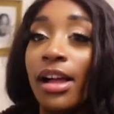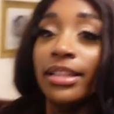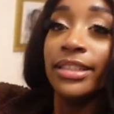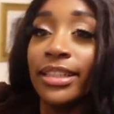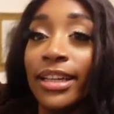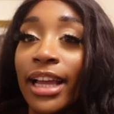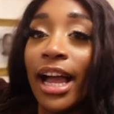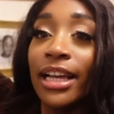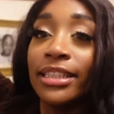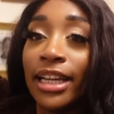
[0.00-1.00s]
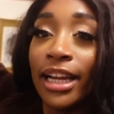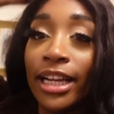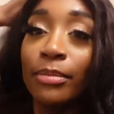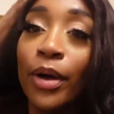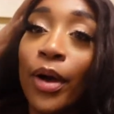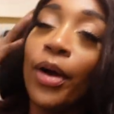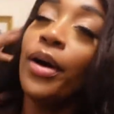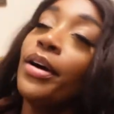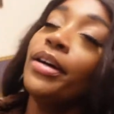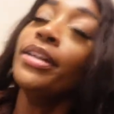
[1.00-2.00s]
So guys, I am
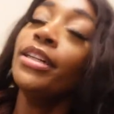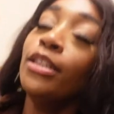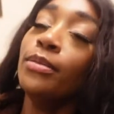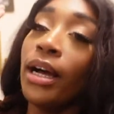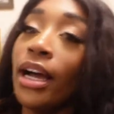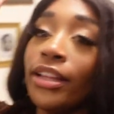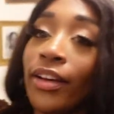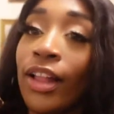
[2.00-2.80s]
home. I know